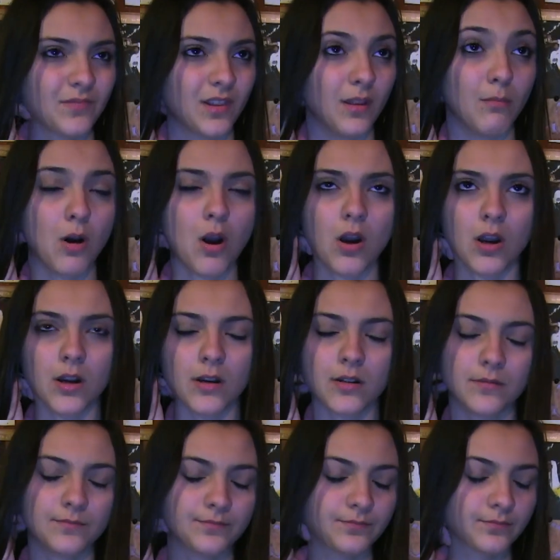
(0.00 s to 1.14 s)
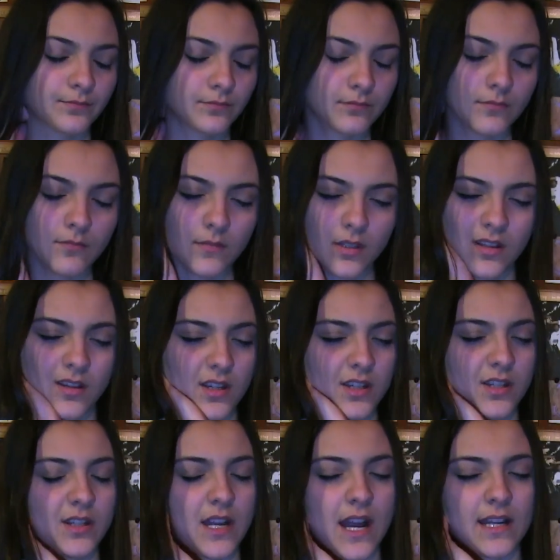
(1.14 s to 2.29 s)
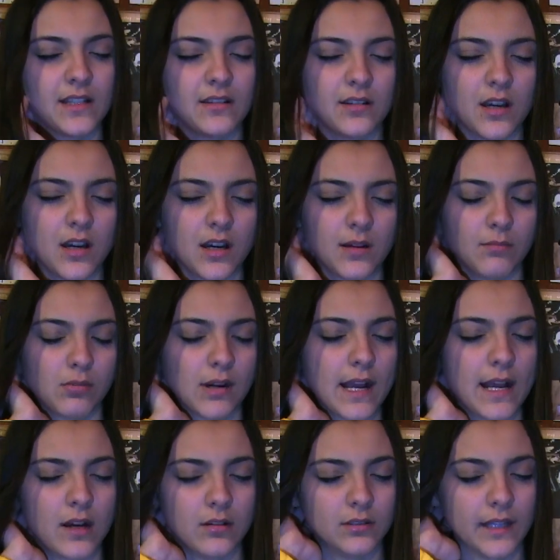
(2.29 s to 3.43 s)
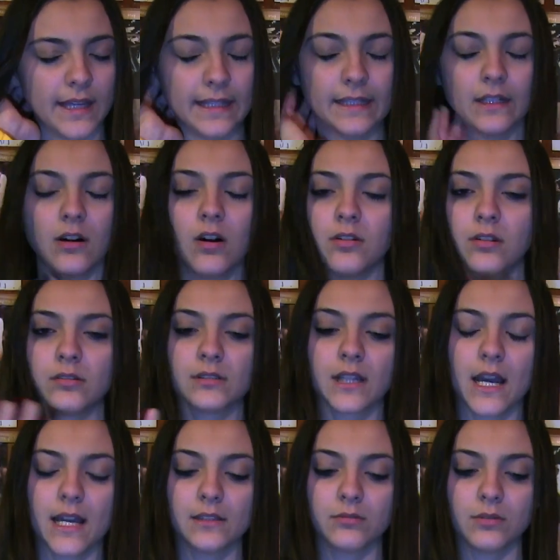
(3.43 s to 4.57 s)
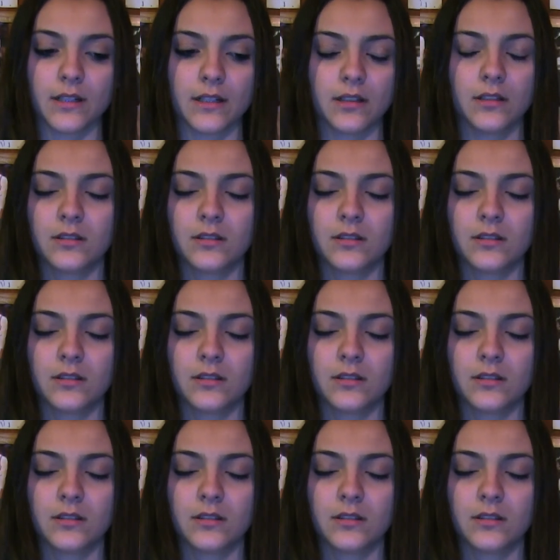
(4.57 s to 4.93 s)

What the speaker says: Lamar, Shannon Brown, like all those guys were